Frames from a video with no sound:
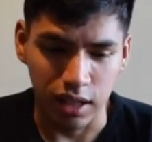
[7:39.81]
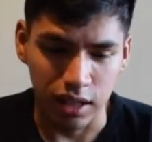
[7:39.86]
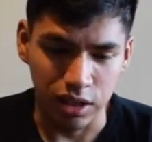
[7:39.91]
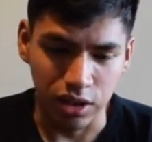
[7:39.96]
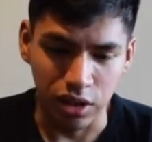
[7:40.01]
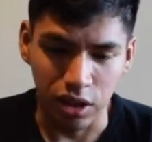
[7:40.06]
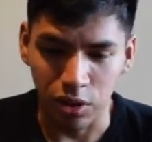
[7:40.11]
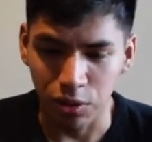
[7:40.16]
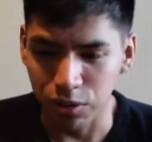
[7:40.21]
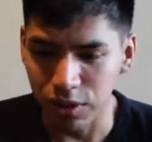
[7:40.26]
I
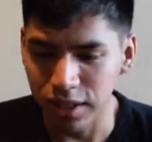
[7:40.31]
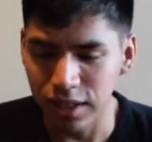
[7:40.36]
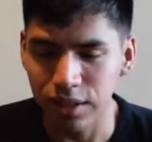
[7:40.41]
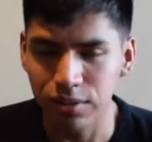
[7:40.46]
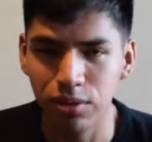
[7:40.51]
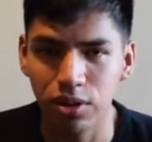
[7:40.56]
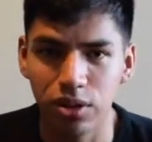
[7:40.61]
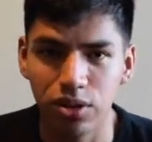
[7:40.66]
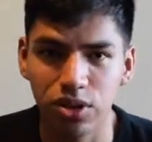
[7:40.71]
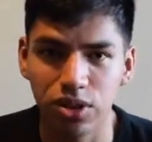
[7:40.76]
want to give
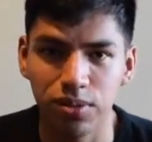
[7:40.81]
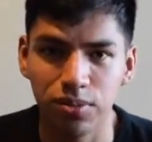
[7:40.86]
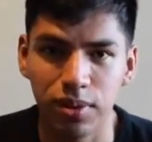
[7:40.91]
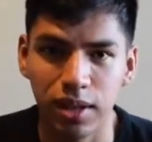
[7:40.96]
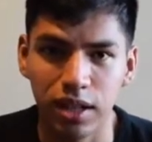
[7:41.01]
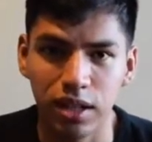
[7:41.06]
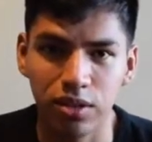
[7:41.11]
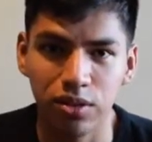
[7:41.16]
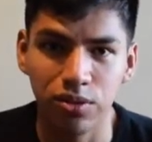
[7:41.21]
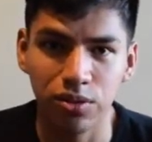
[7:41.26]
y'all some
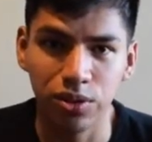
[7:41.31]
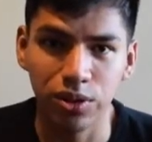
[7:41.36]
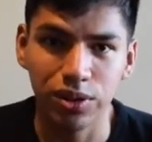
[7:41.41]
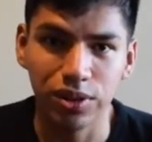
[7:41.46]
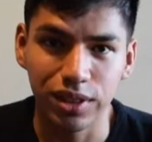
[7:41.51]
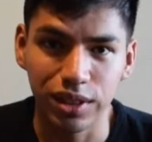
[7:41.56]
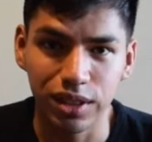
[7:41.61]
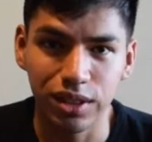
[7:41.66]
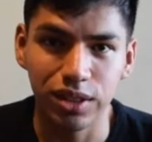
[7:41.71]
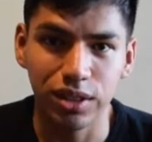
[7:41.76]

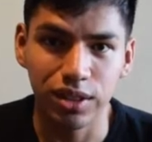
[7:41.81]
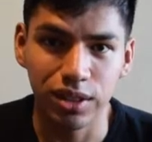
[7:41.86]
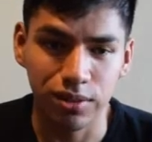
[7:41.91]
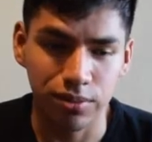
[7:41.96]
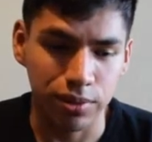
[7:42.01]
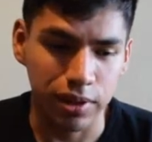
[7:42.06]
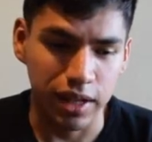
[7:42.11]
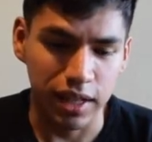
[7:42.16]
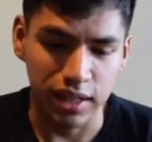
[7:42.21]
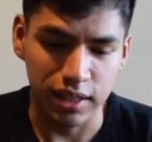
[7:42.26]
really good
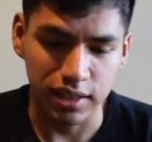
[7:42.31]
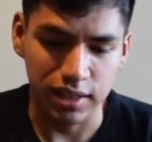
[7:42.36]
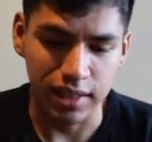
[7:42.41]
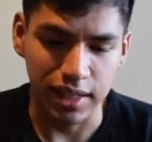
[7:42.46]
advice,